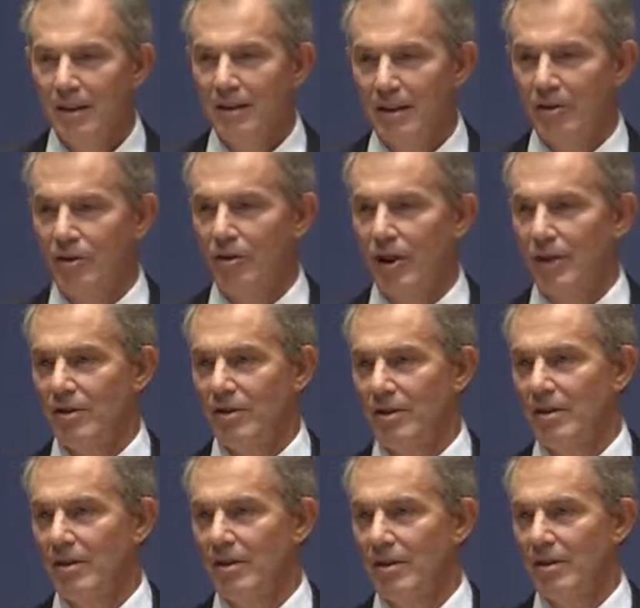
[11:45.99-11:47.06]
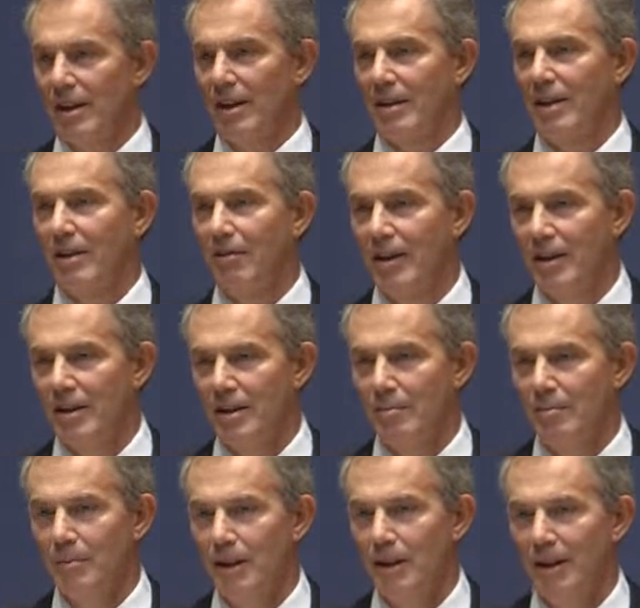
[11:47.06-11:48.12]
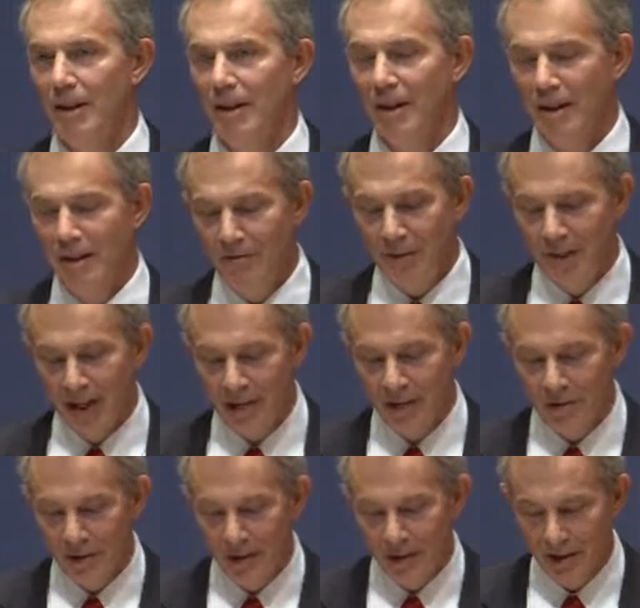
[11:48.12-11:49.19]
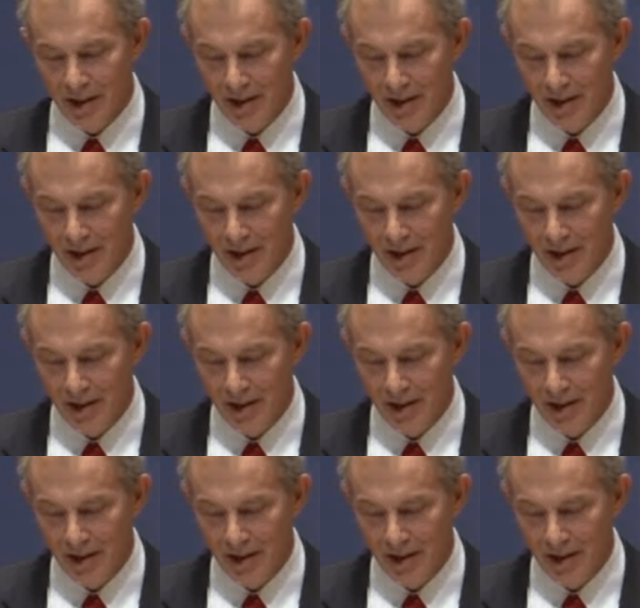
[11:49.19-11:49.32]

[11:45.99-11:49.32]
distrust, sectarianism, and even hatred?